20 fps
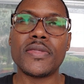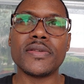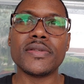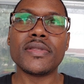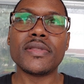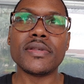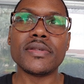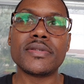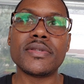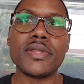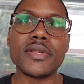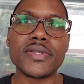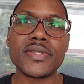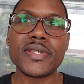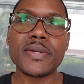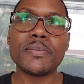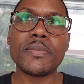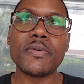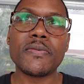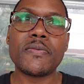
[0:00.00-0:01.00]
The, the, the
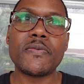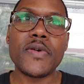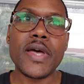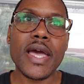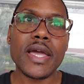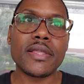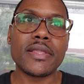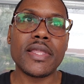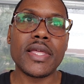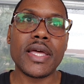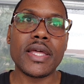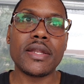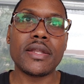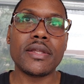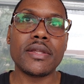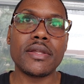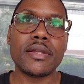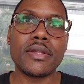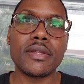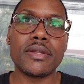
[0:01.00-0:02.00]
simple fact that
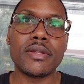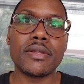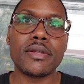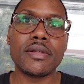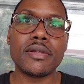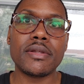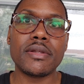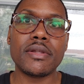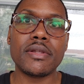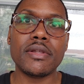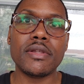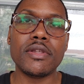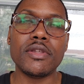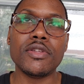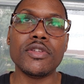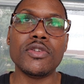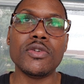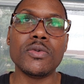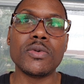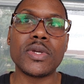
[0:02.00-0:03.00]

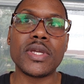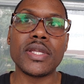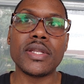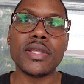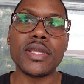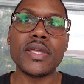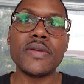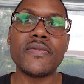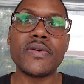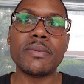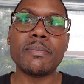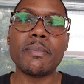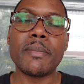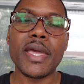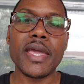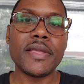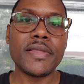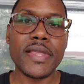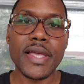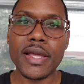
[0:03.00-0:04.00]
you can even
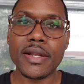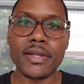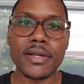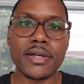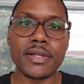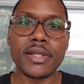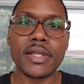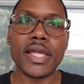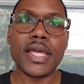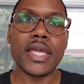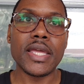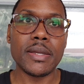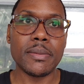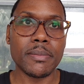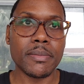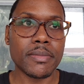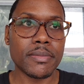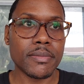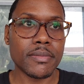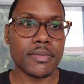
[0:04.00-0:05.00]
make that
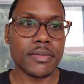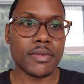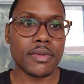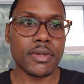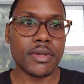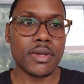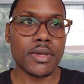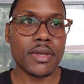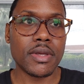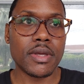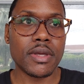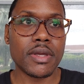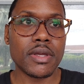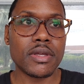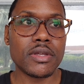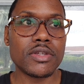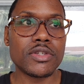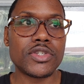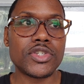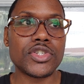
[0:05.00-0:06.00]
claim
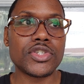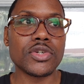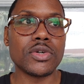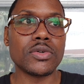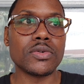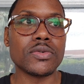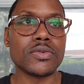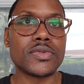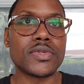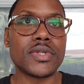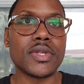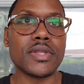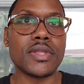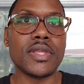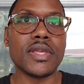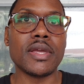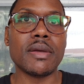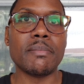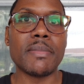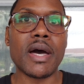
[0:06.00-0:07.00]
shows
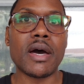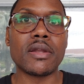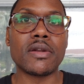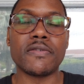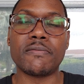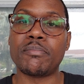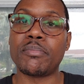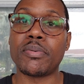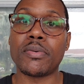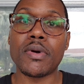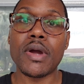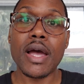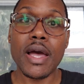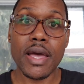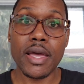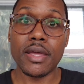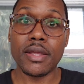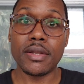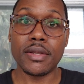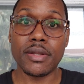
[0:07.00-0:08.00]
the amount of
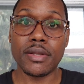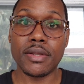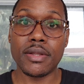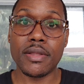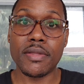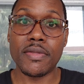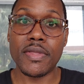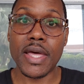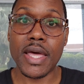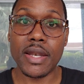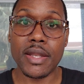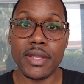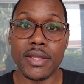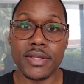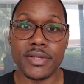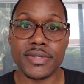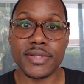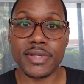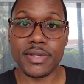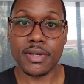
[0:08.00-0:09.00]
pride that
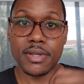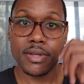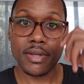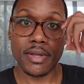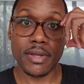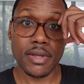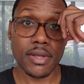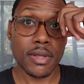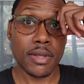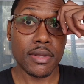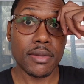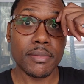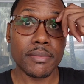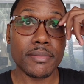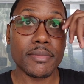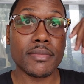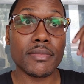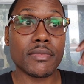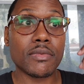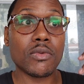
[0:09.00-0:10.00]
is
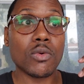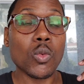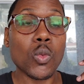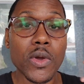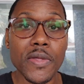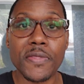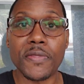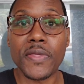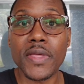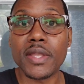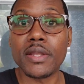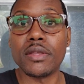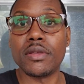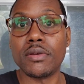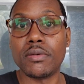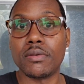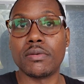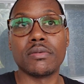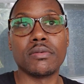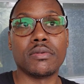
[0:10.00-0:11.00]
within
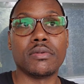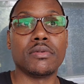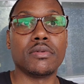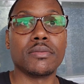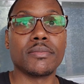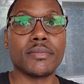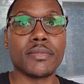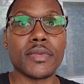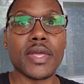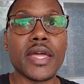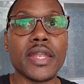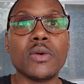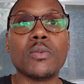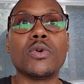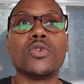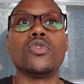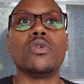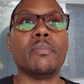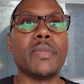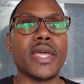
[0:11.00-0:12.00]
you.
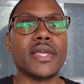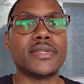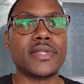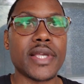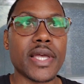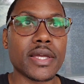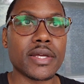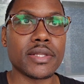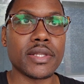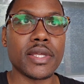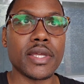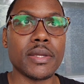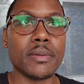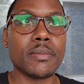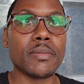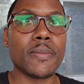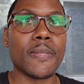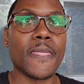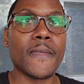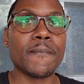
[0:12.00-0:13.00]
Anyone who makes that claim.
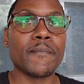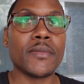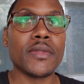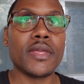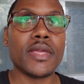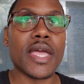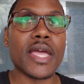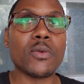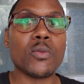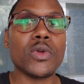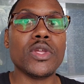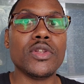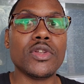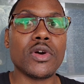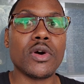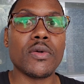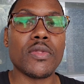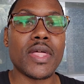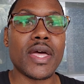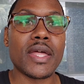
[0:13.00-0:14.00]
And we
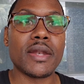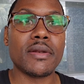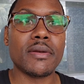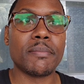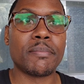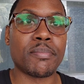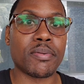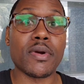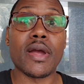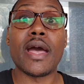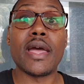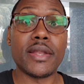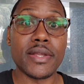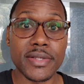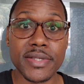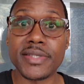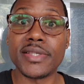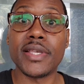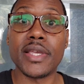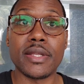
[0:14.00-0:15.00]
know that pride
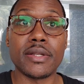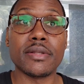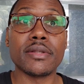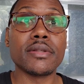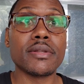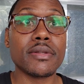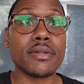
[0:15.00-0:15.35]
is sin.